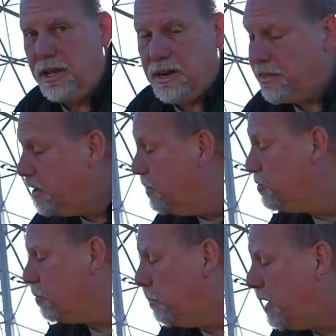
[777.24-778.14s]
Nothing
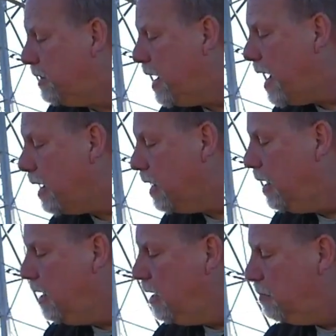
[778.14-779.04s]
unusual about that.
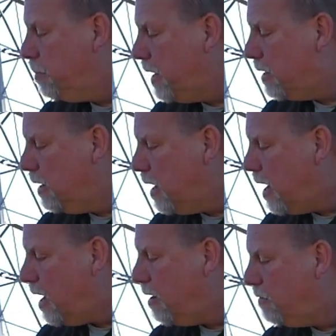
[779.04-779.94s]
But
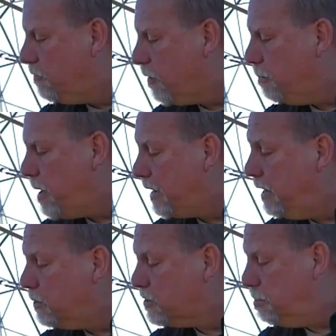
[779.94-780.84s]
from
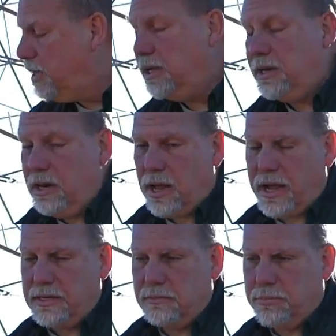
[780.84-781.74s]
Magneto Speed,
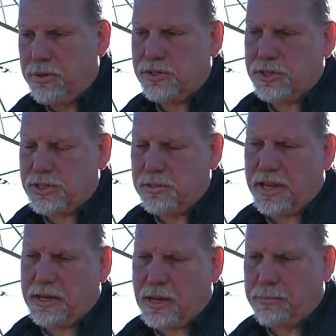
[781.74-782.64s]
I purchased
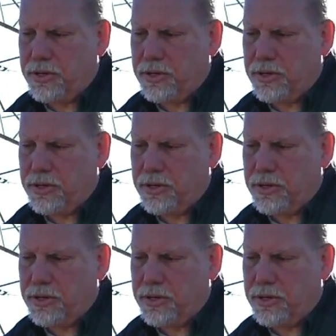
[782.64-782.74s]
like a couple